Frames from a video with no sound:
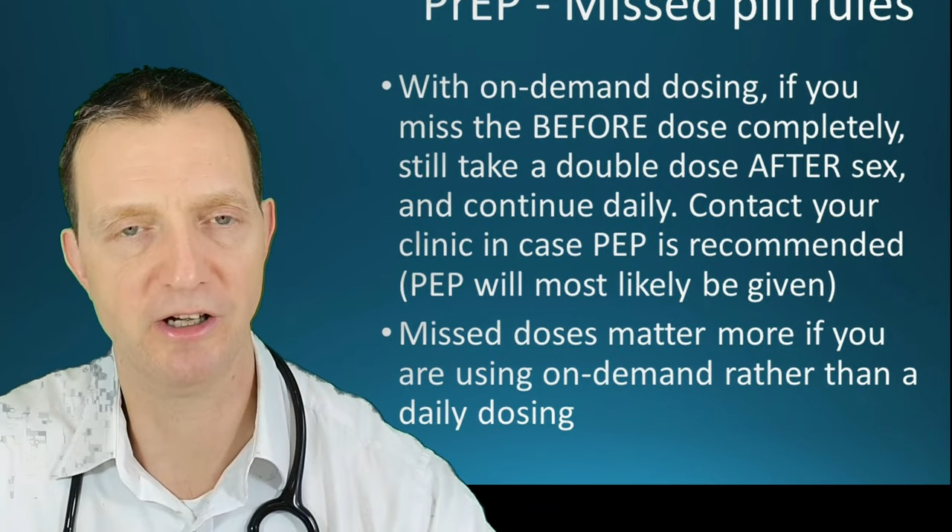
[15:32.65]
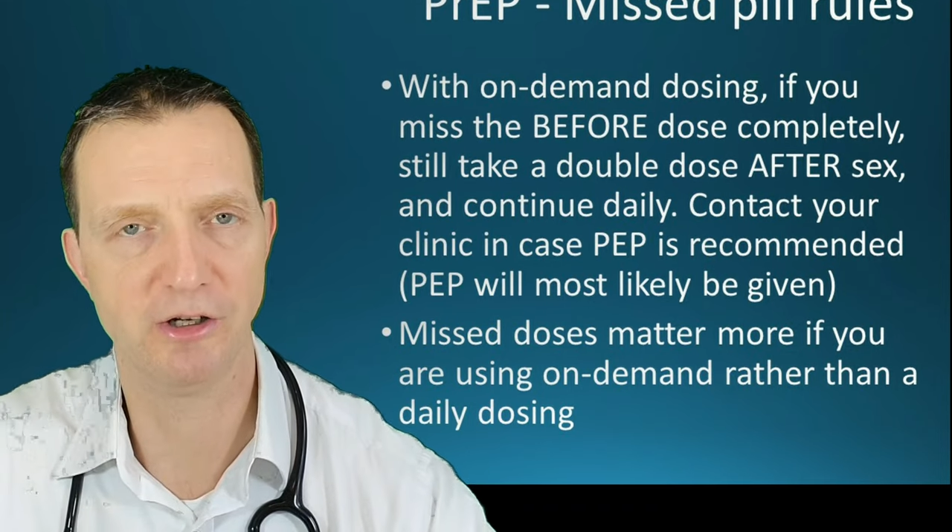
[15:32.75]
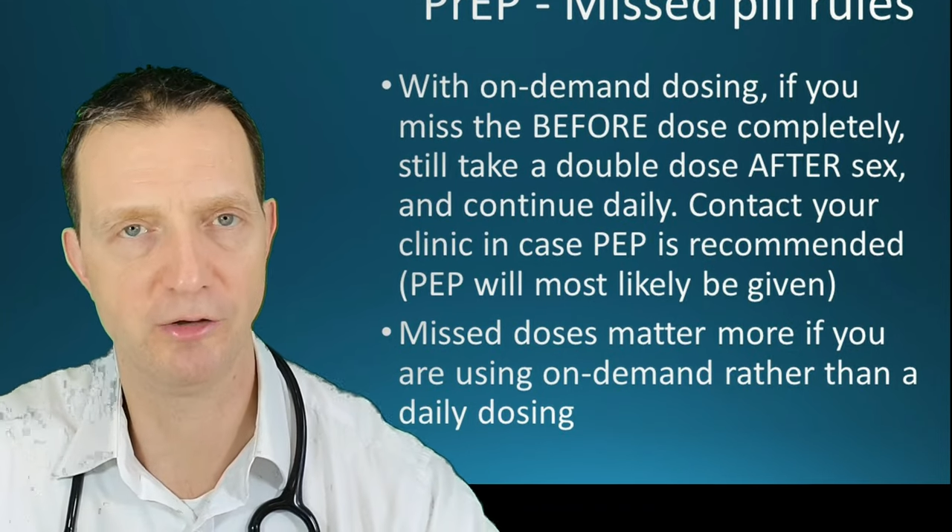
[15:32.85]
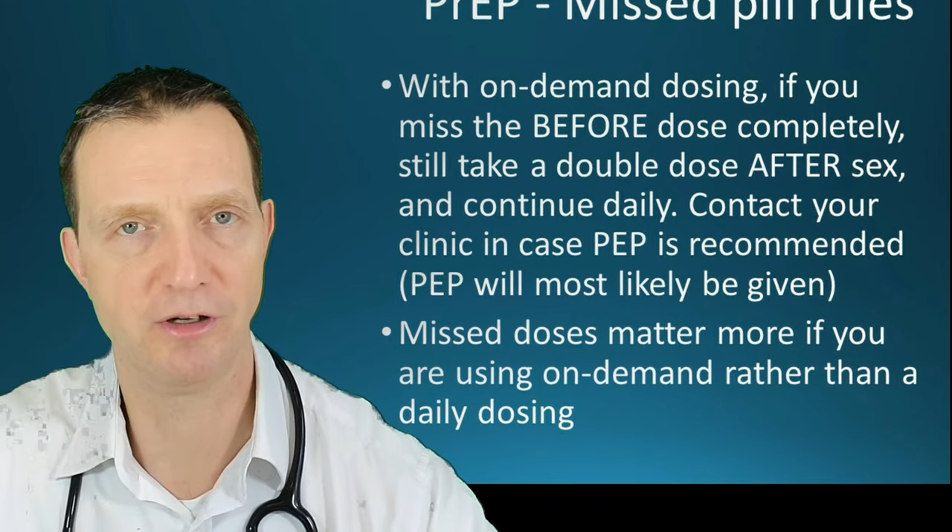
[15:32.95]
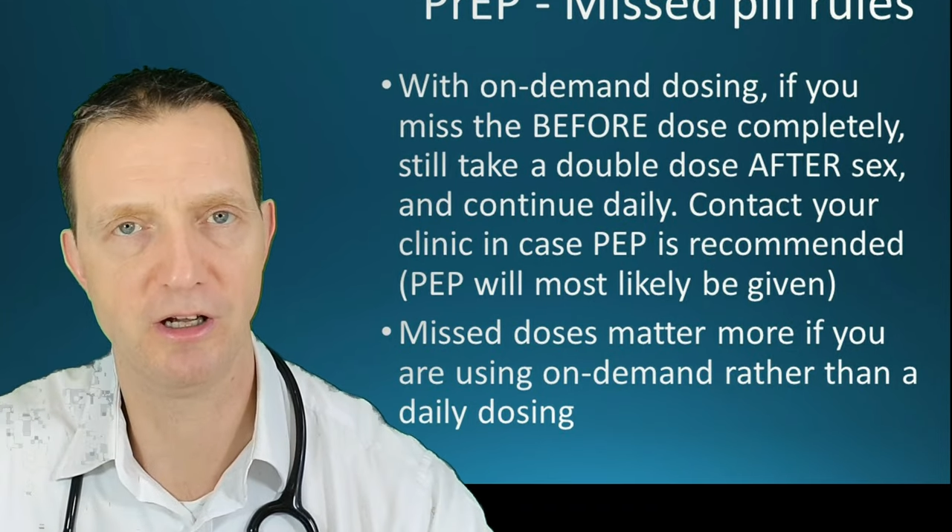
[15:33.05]

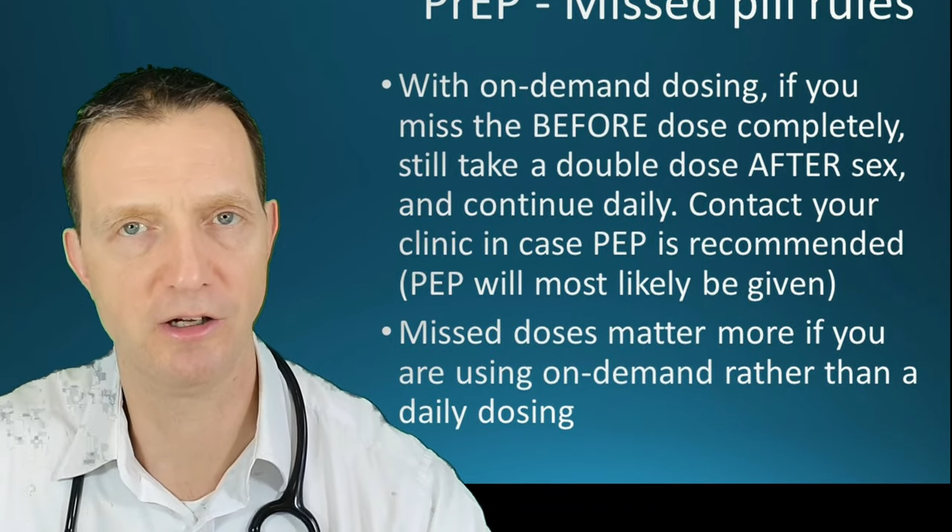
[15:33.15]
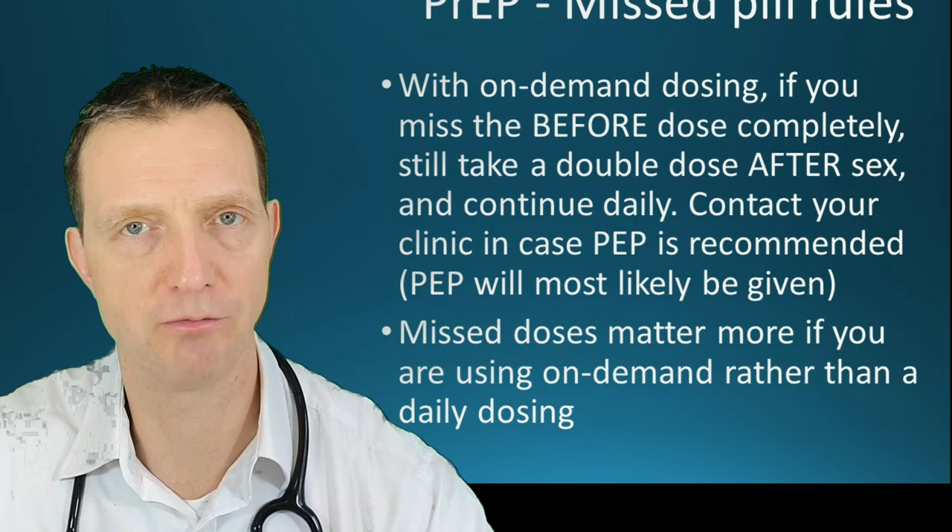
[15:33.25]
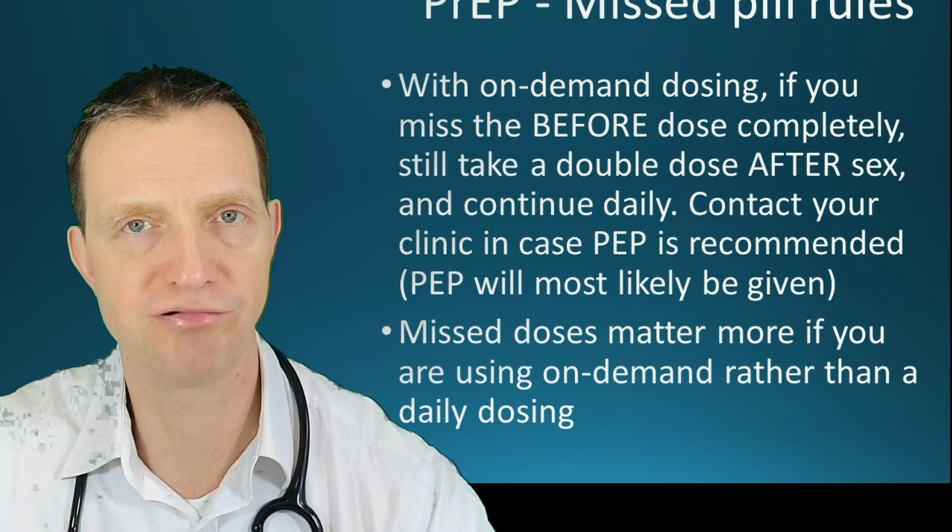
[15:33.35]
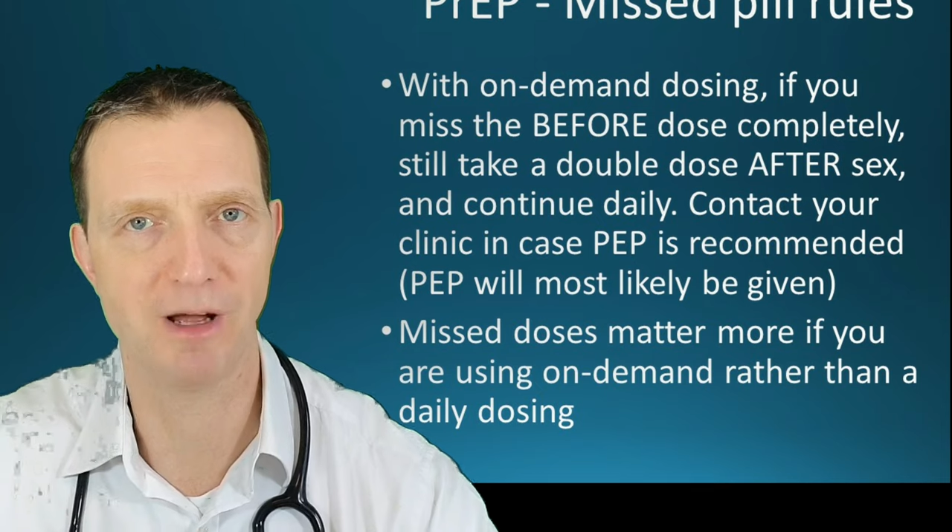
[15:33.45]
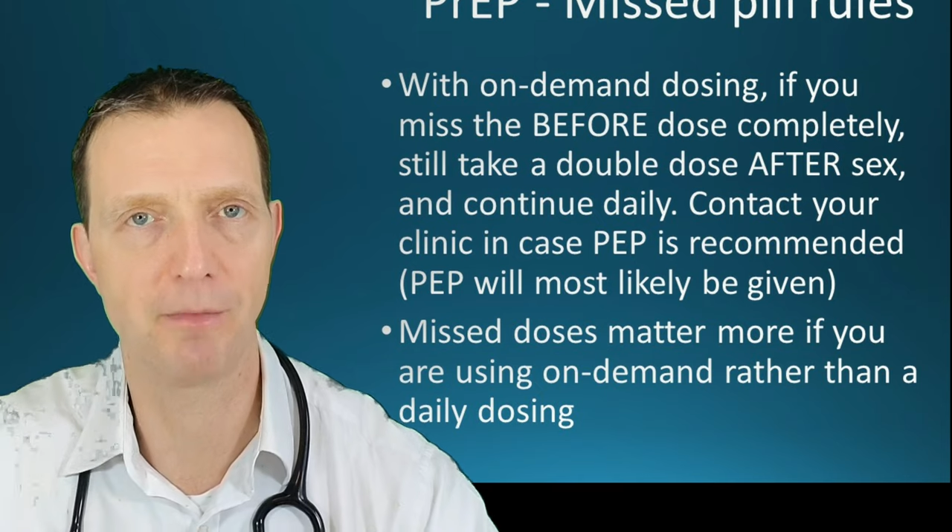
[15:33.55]
uh, uh
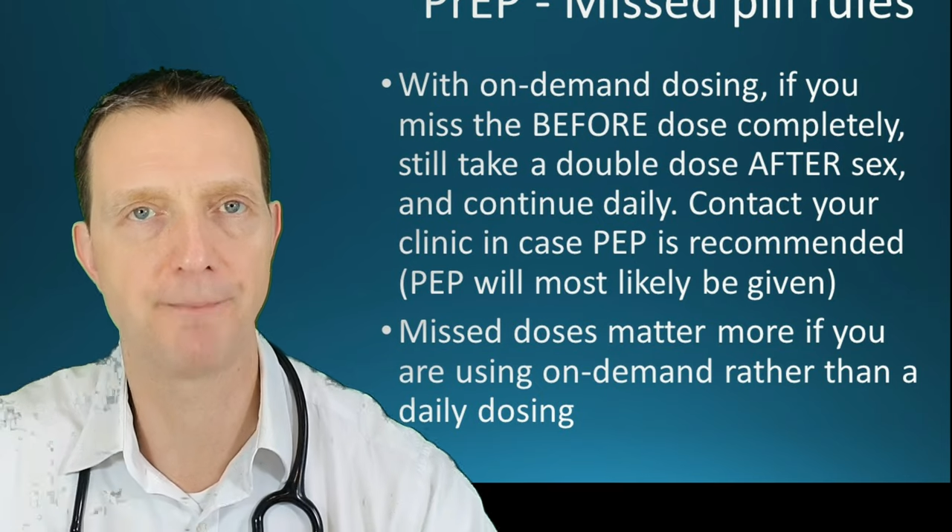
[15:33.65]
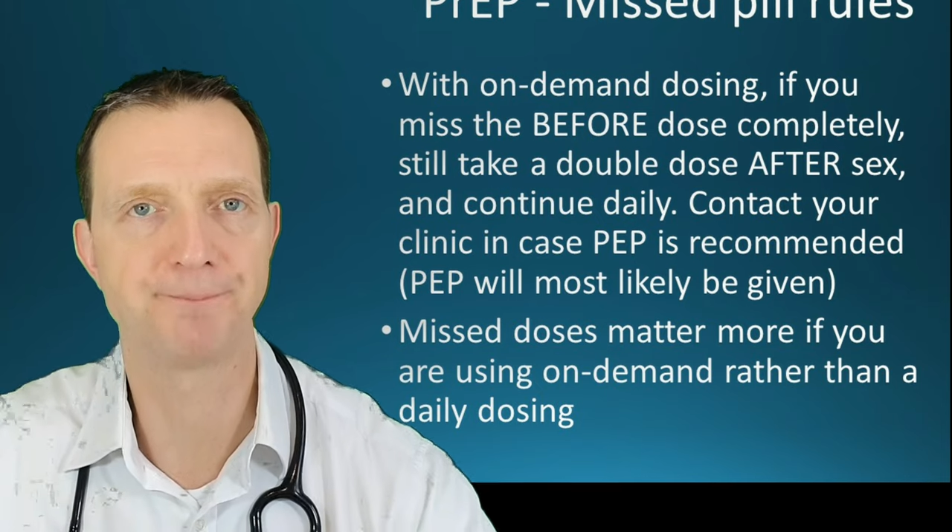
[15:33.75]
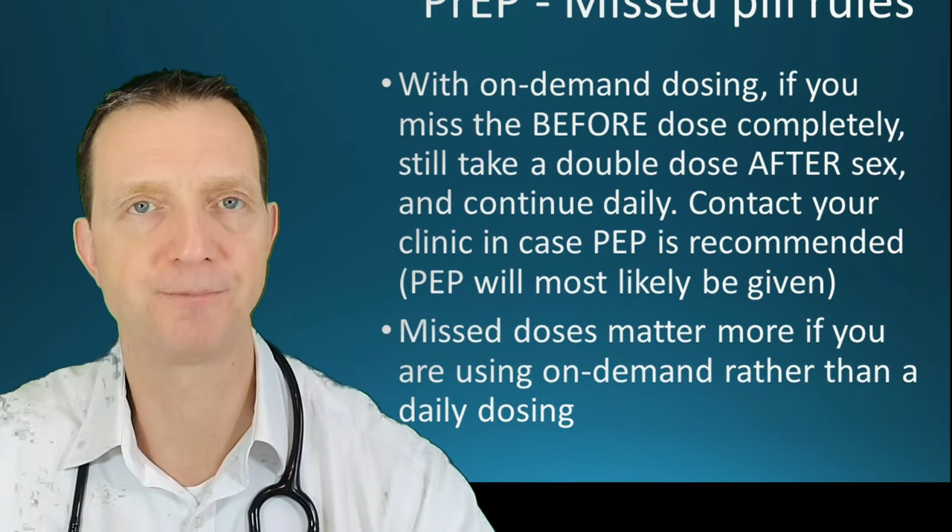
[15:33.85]
prep.